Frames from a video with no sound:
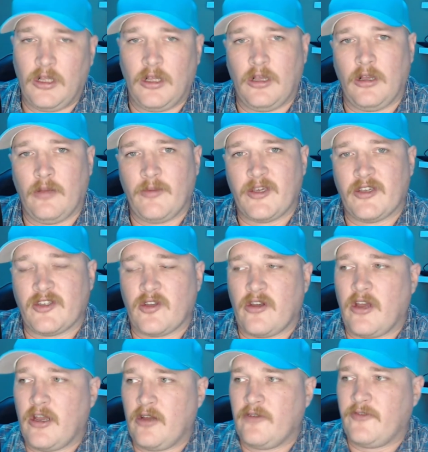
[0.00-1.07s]
Because
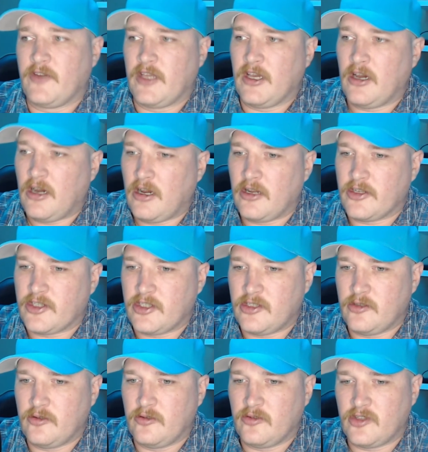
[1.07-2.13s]
I often get asked
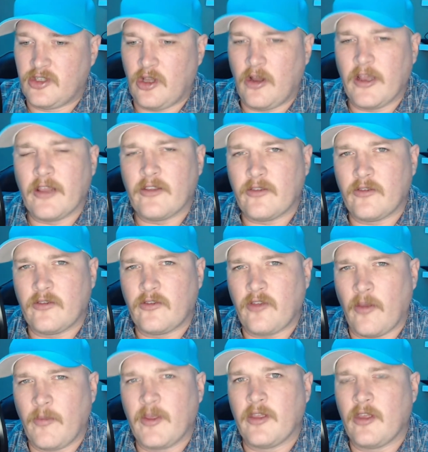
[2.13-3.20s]
to cite
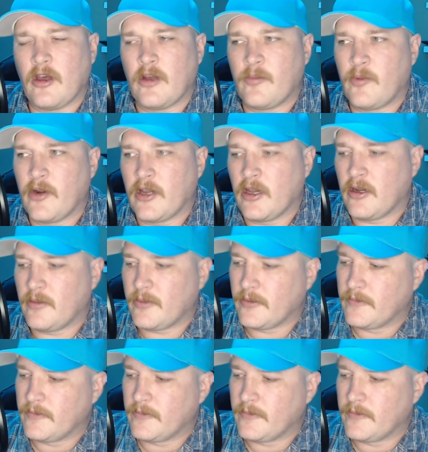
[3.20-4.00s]
something that I bring up,